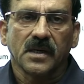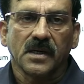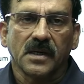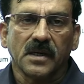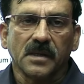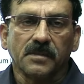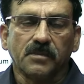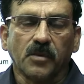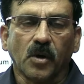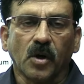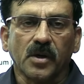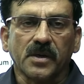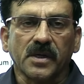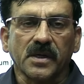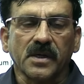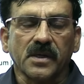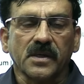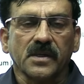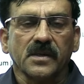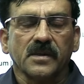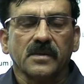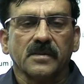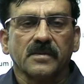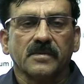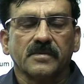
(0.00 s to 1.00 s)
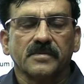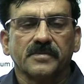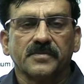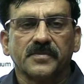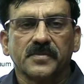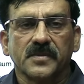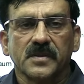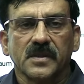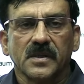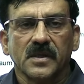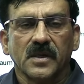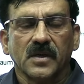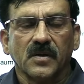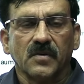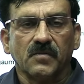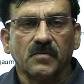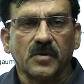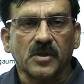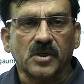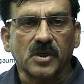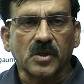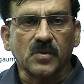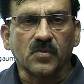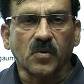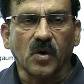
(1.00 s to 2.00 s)
A body
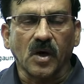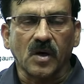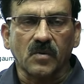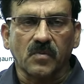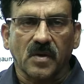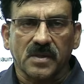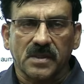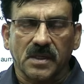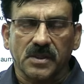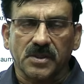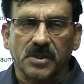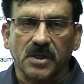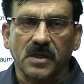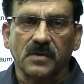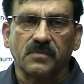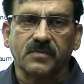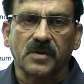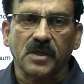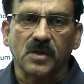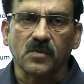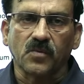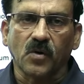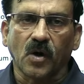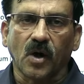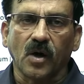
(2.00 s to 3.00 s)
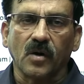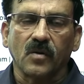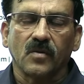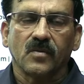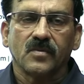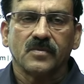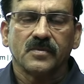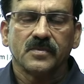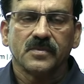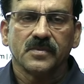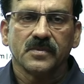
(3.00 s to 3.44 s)
which evolved as a safety wall